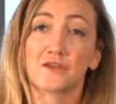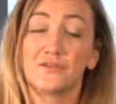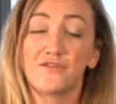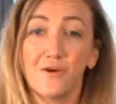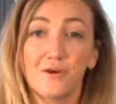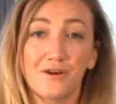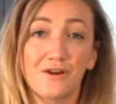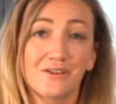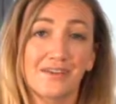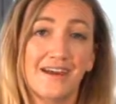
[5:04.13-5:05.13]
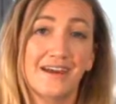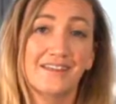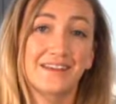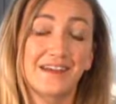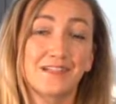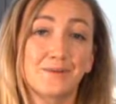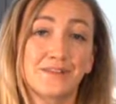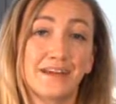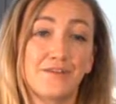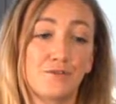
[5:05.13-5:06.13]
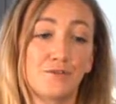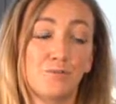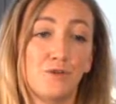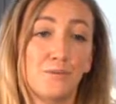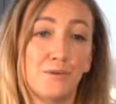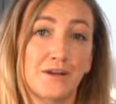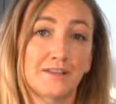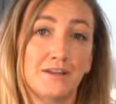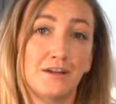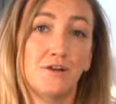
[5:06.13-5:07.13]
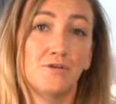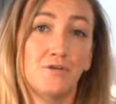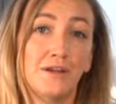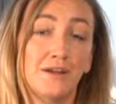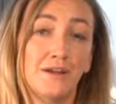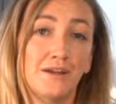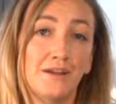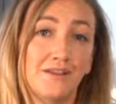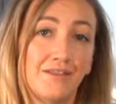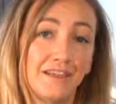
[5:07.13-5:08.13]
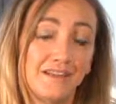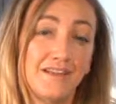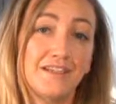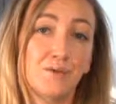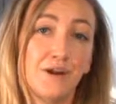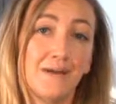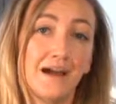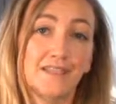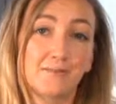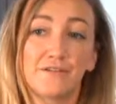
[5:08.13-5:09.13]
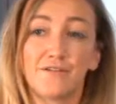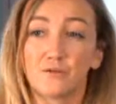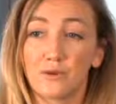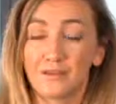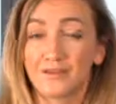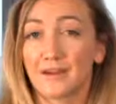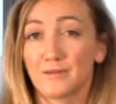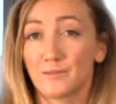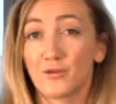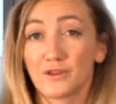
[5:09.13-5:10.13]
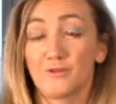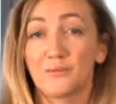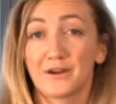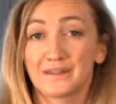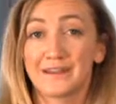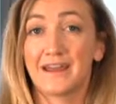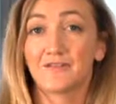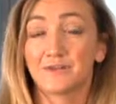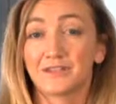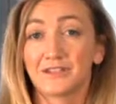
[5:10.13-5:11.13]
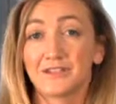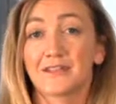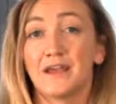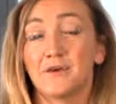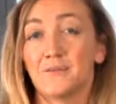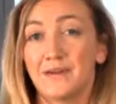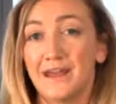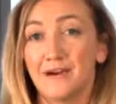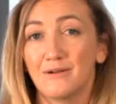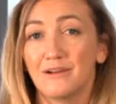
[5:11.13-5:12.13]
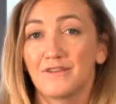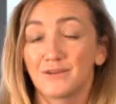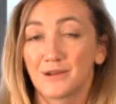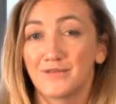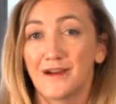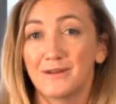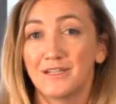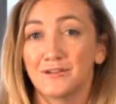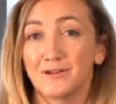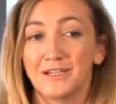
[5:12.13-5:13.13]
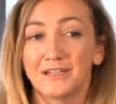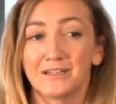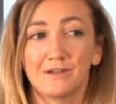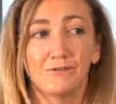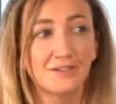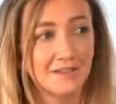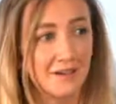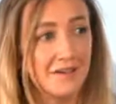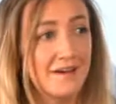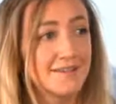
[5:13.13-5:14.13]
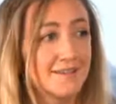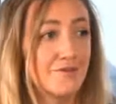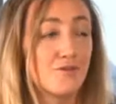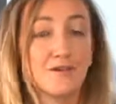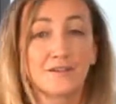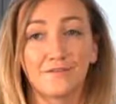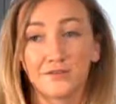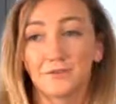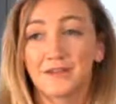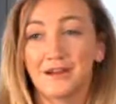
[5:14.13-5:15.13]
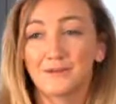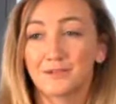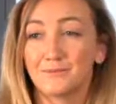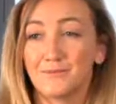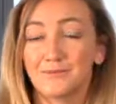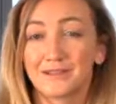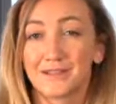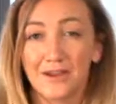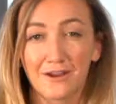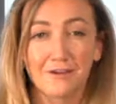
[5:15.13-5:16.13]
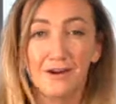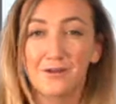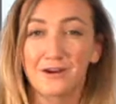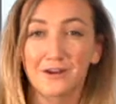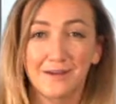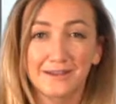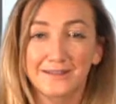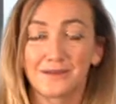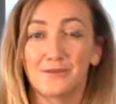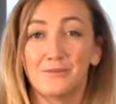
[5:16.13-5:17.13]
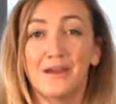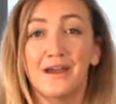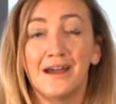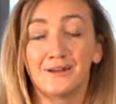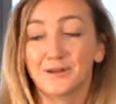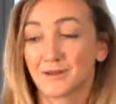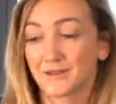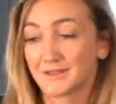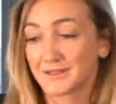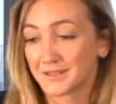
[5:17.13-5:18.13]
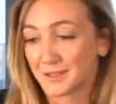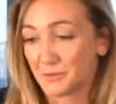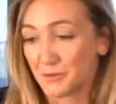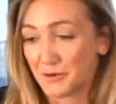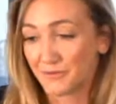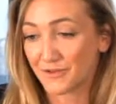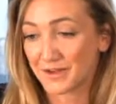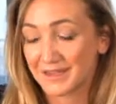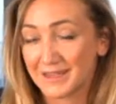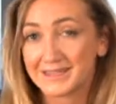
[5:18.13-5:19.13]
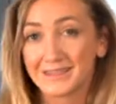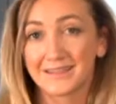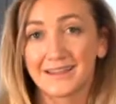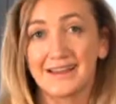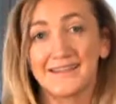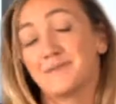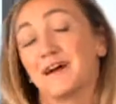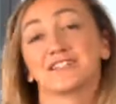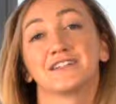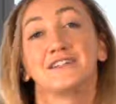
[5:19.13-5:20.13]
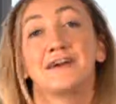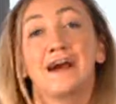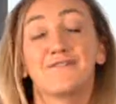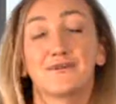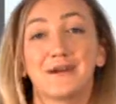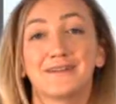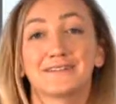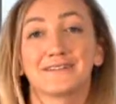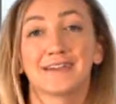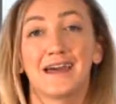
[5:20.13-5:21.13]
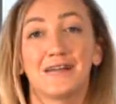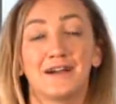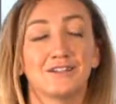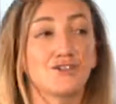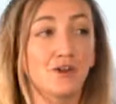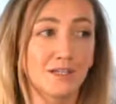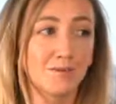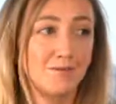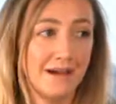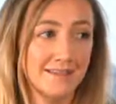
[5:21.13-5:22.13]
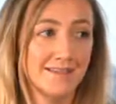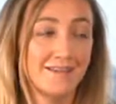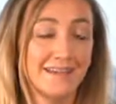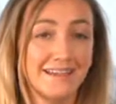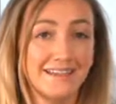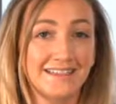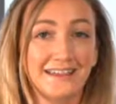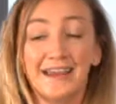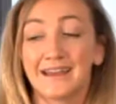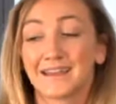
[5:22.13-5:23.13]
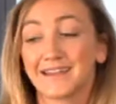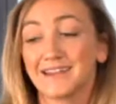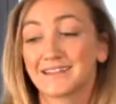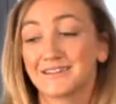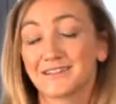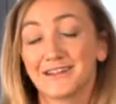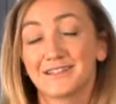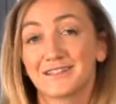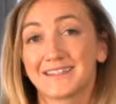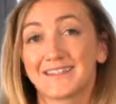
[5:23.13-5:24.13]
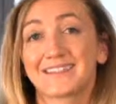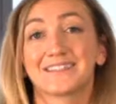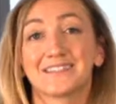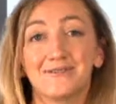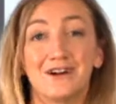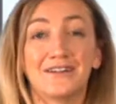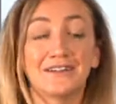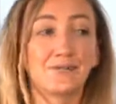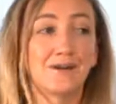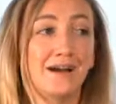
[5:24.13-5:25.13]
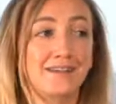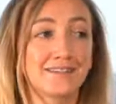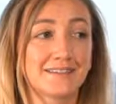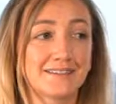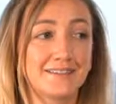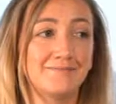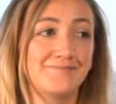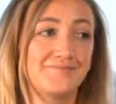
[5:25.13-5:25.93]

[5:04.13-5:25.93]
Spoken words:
So before, the case was that if it was one person alone, they didn't need to wear a mask, but if you're with more than one person, everyone does. But now, if you're with family, you don't need to, which is kind of nice, because of course, if you're with household members, you're not wearing your mask at home. And also, I think this is so important for kids, because I can't imagine, and for parents, because I can't imagine trying to put masks on kids. Kids under the age of 6 do not need to wear masks.